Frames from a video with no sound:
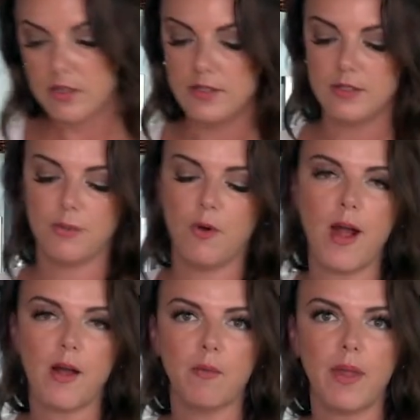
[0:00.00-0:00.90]
some
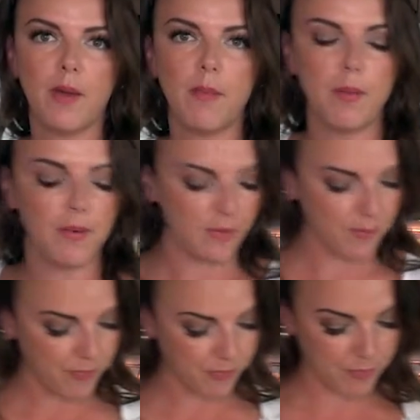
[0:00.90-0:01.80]
cracked black pepper.
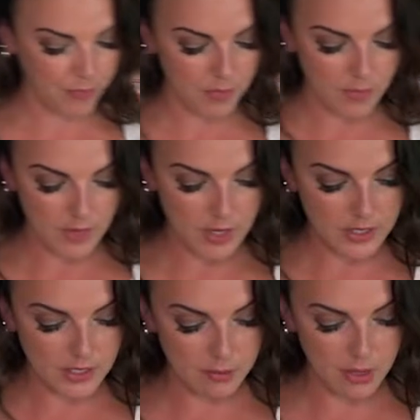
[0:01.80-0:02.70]

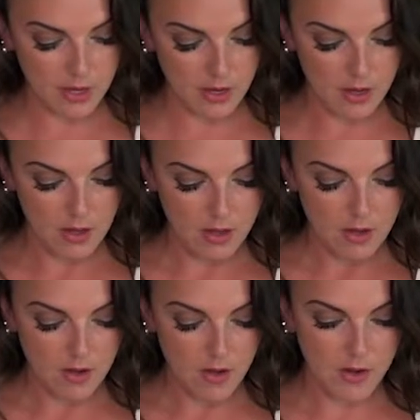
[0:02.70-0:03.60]
S&P
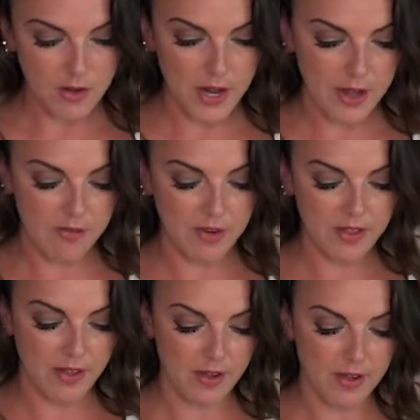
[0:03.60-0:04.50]
on
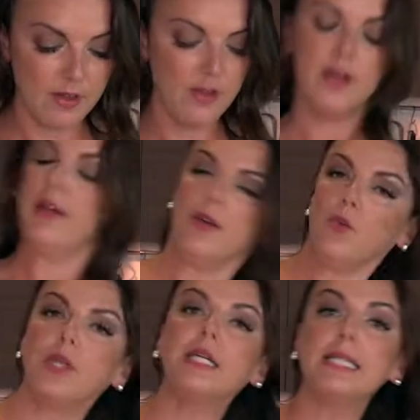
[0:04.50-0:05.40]
everything.
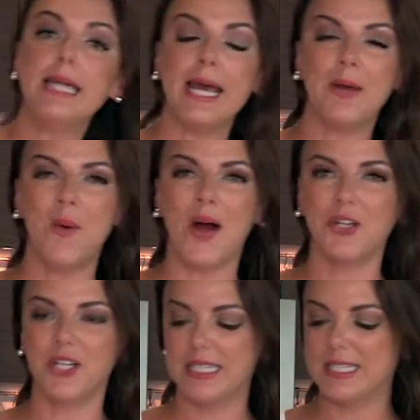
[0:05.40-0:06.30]
We need to egg
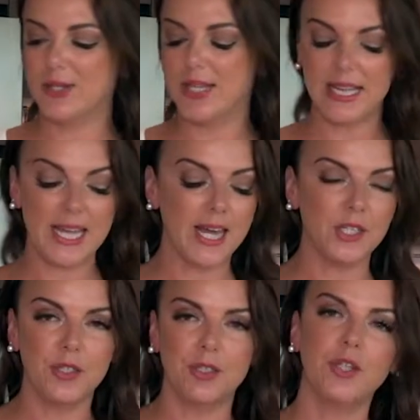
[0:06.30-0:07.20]
wash it so that the
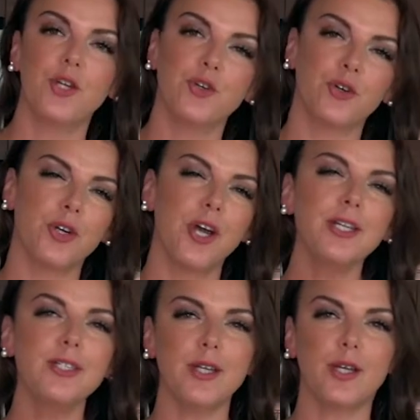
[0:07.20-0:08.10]
edges turn
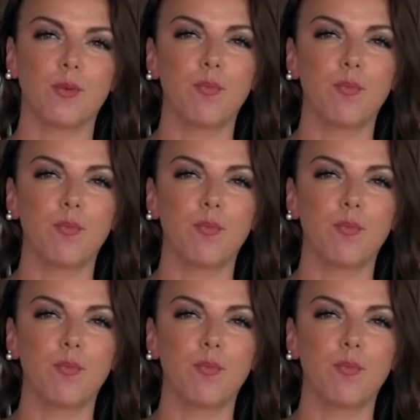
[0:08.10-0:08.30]
nice and